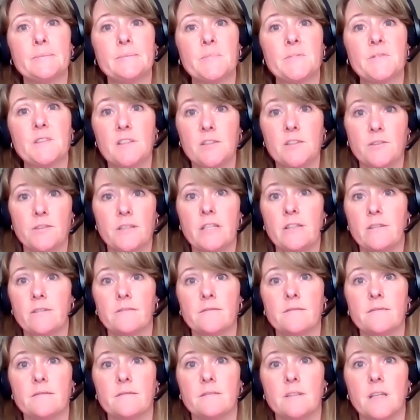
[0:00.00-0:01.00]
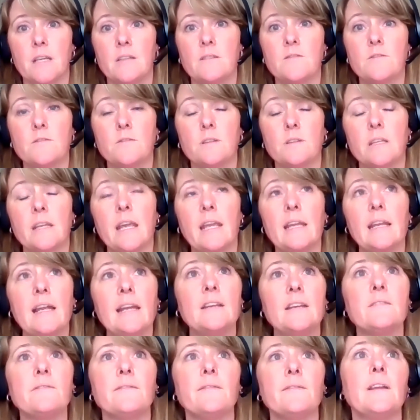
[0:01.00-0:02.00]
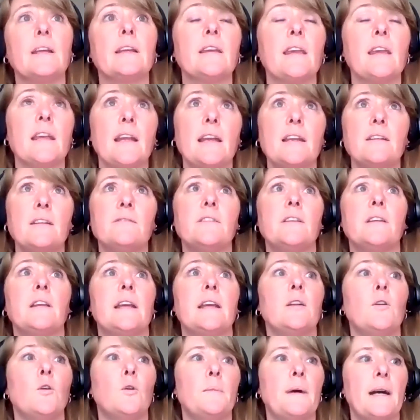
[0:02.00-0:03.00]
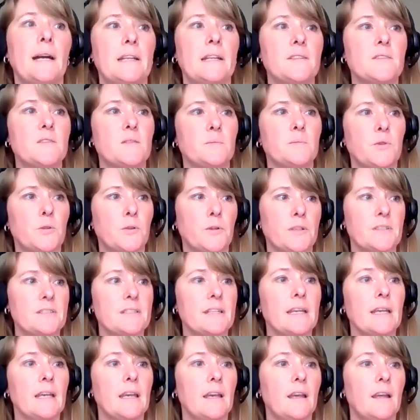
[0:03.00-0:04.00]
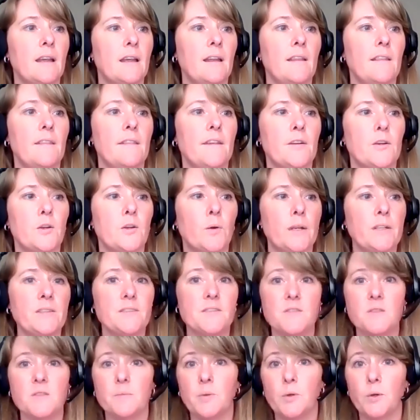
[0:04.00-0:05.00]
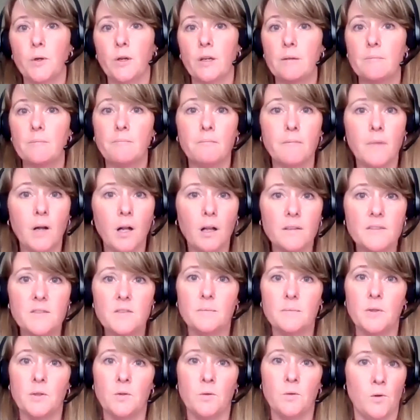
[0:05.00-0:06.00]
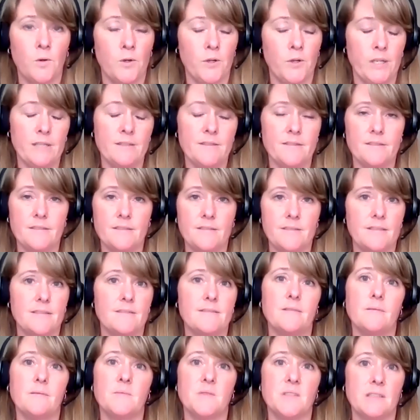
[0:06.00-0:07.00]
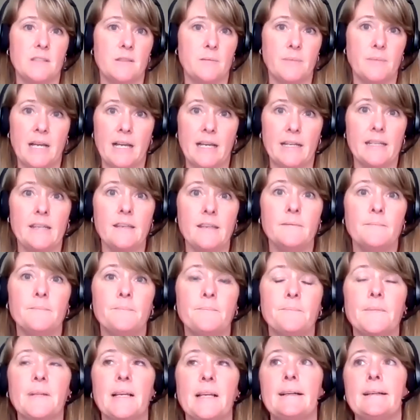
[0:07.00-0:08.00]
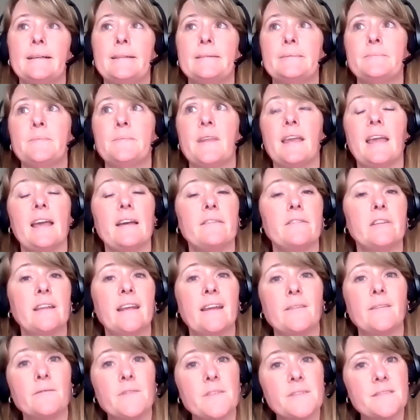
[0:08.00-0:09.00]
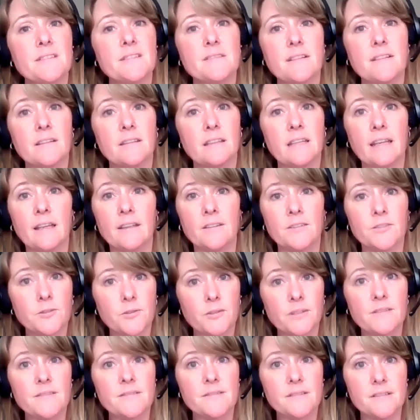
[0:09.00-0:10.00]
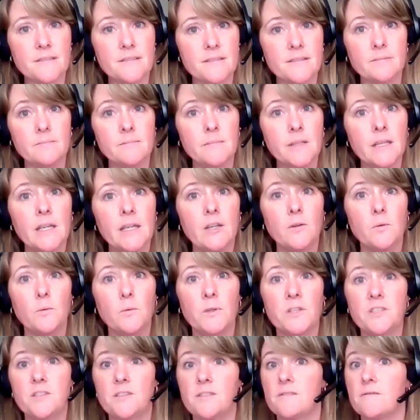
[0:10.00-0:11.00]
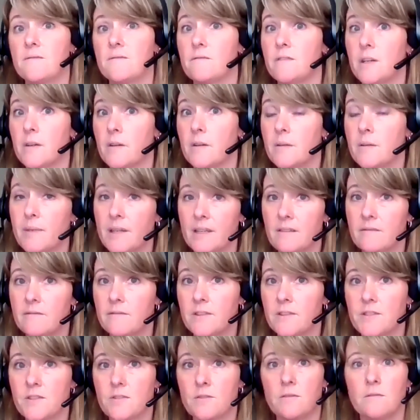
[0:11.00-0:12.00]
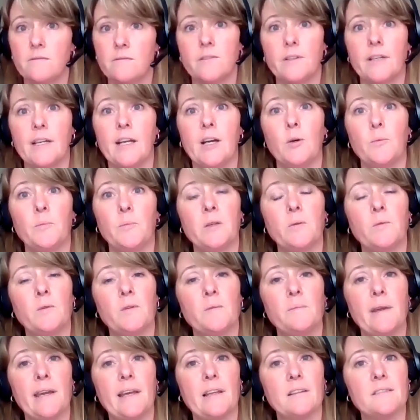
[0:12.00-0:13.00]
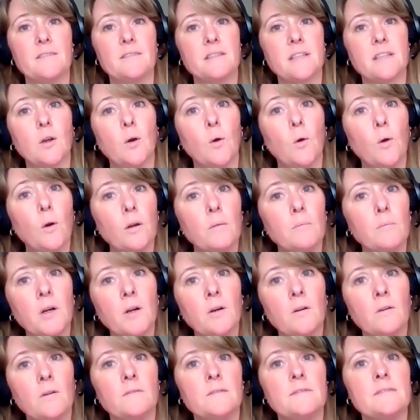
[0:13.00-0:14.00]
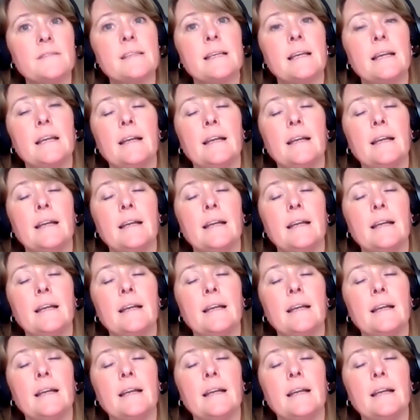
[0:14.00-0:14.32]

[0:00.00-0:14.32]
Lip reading: years. And so the canine and feline whole body support, they're going to support multiple organs and systems in the body. They have an emphasis on the endocrine system, which is very beneficial for helping with balancing hormones